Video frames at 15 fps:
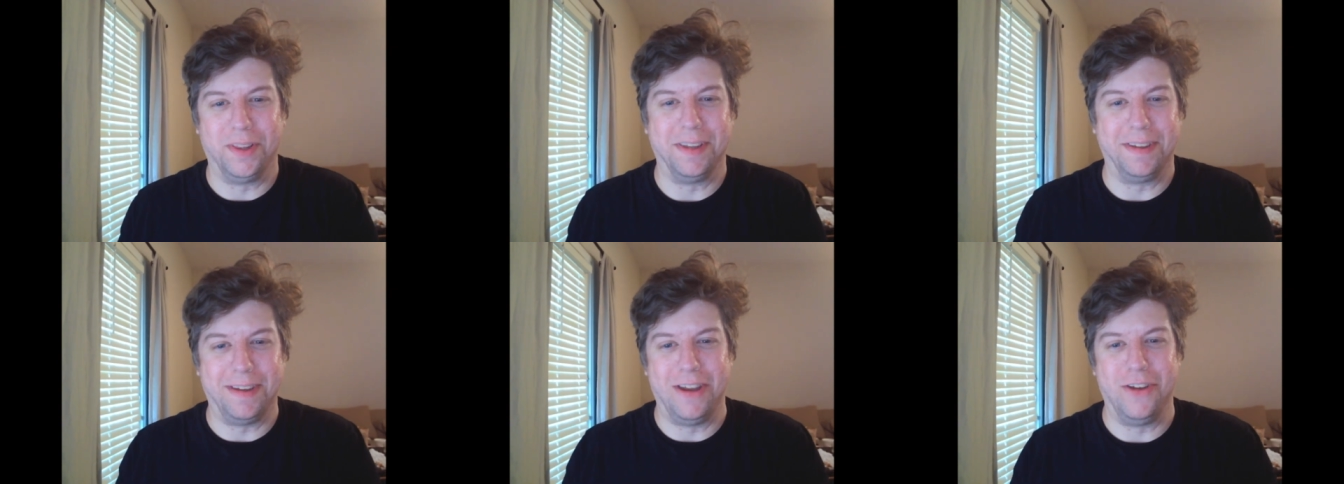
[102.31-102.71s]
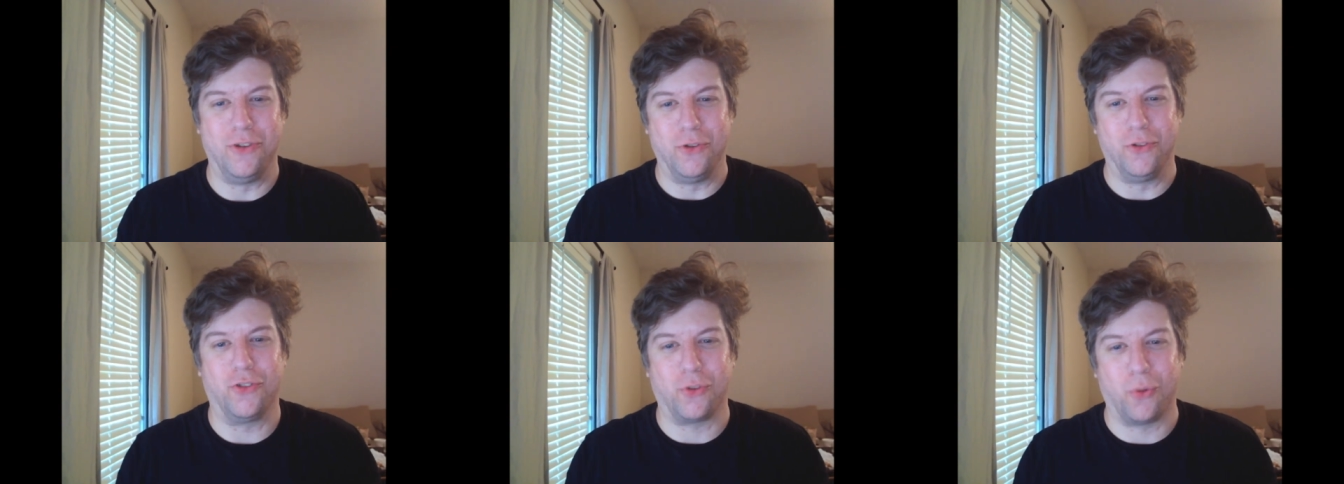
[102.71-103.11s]
this
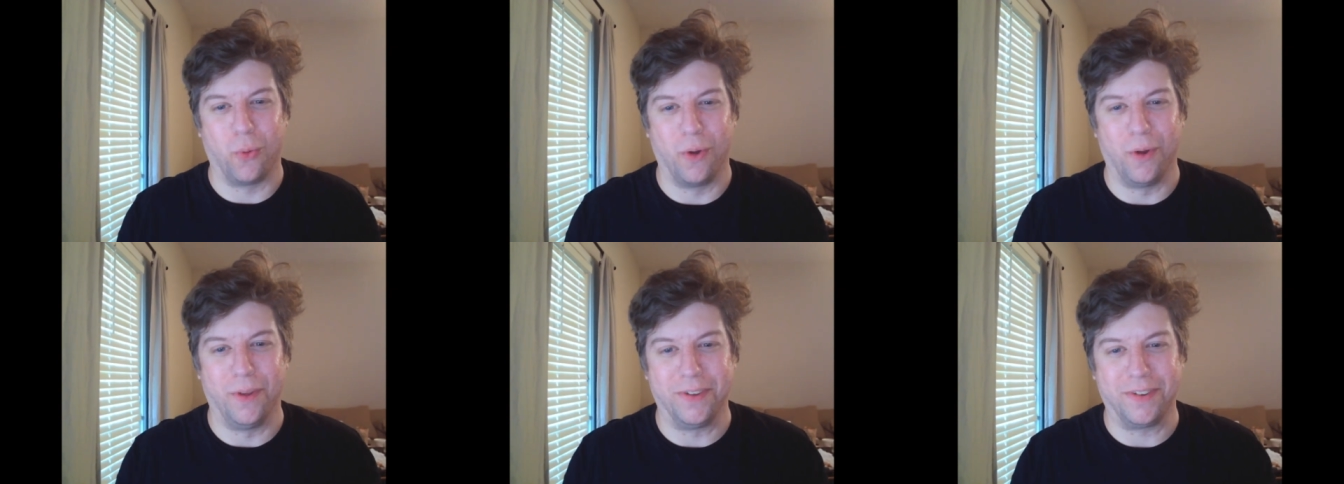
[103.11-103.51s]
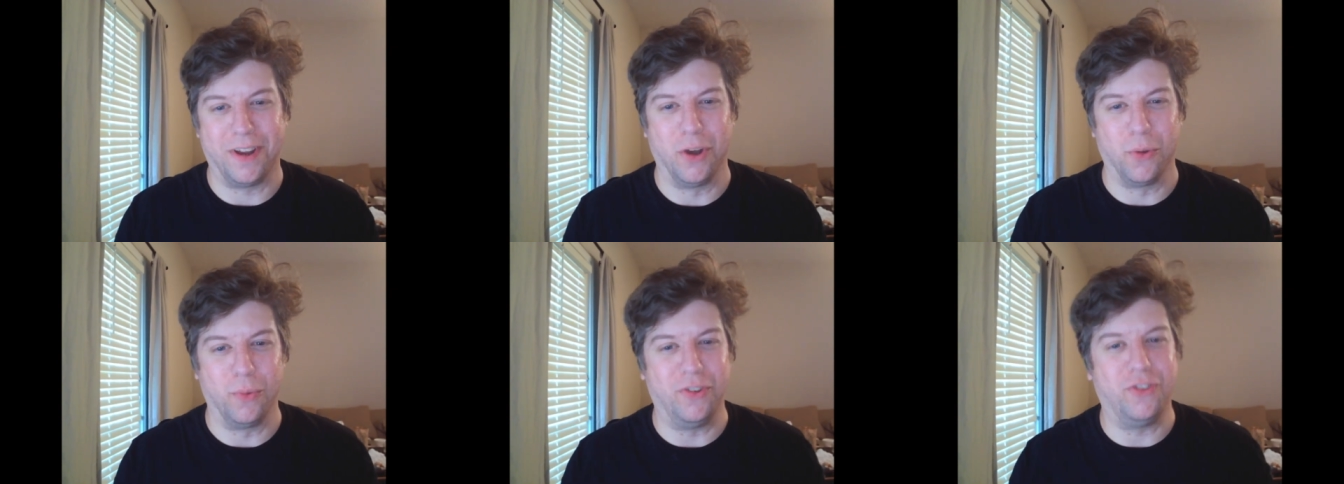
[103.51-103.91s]
injured squirrel is
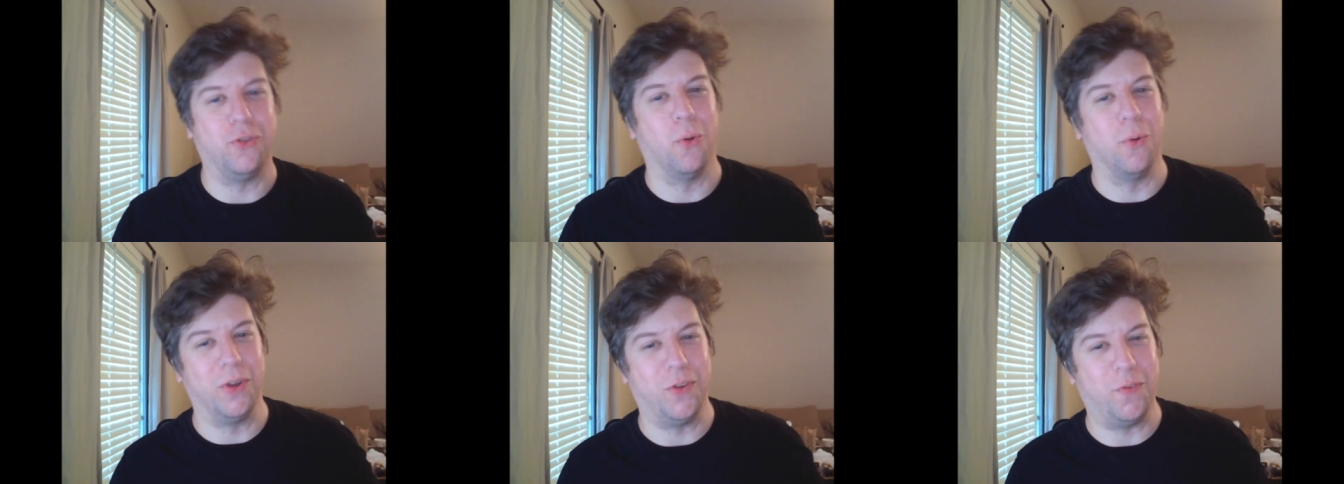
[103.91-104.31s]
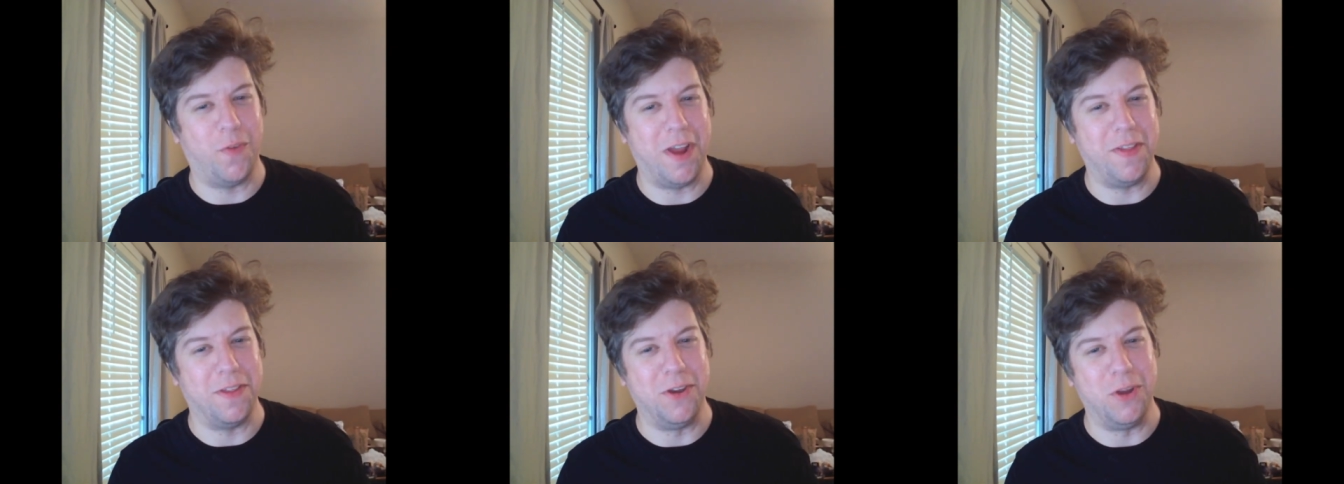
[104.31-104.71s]
going to restore his
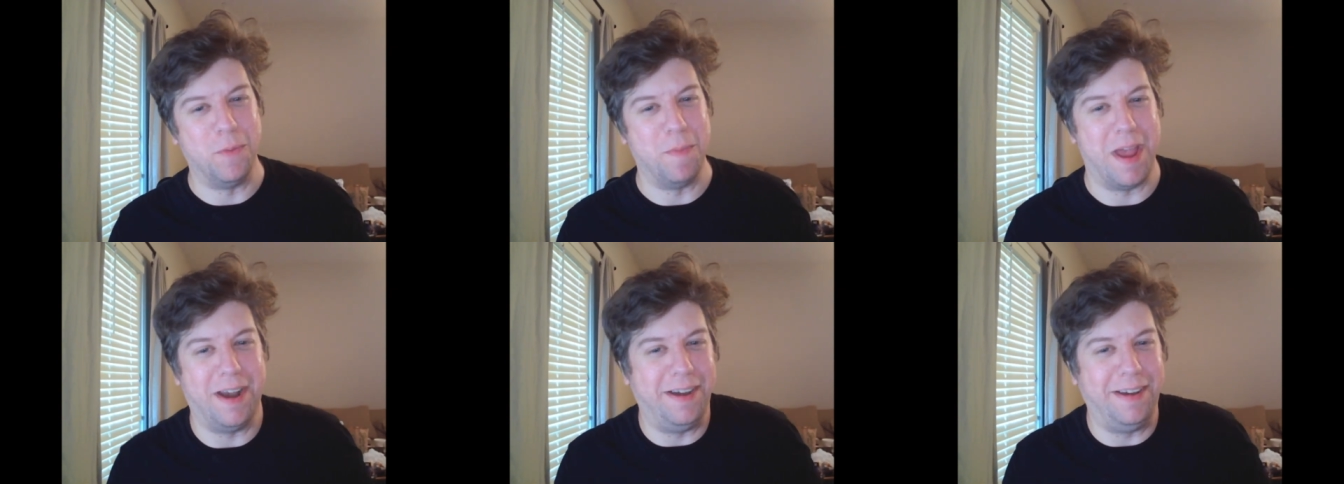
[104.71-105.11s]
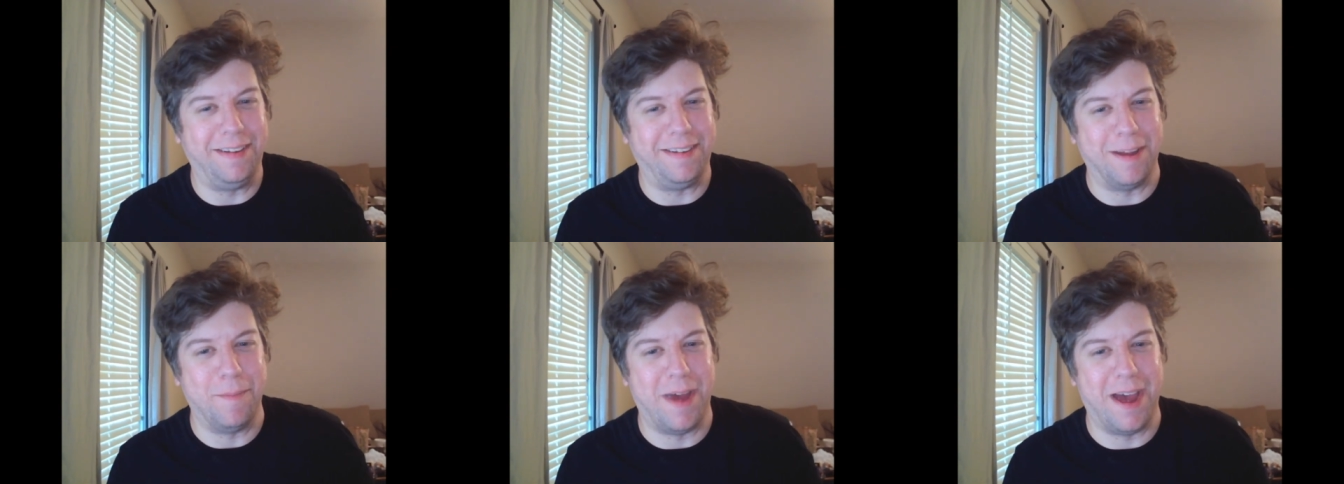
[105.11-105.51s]
faith in humanity
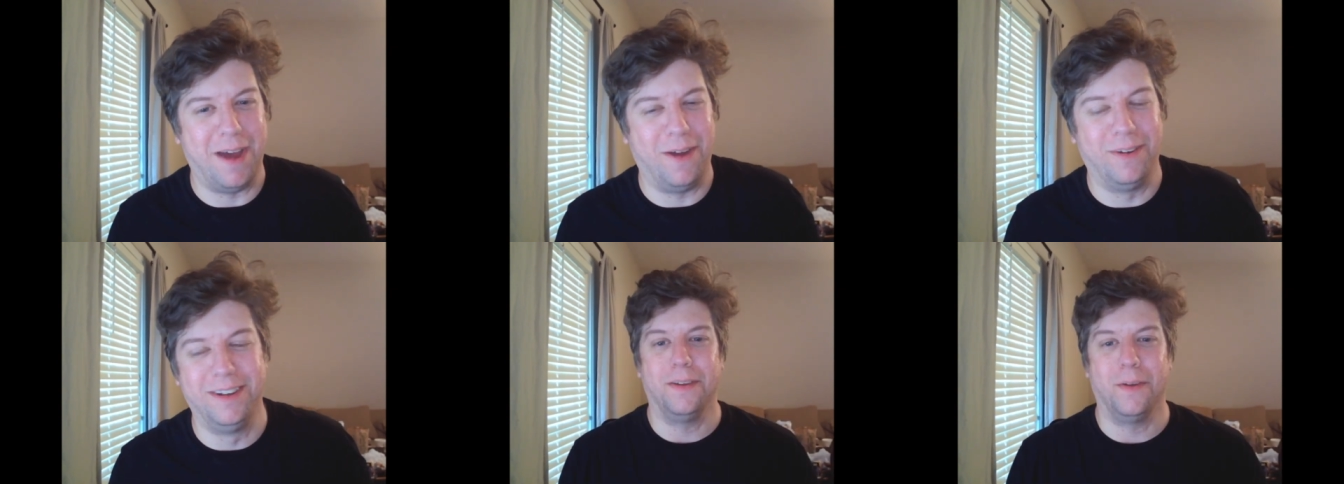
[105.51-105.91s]
somehow.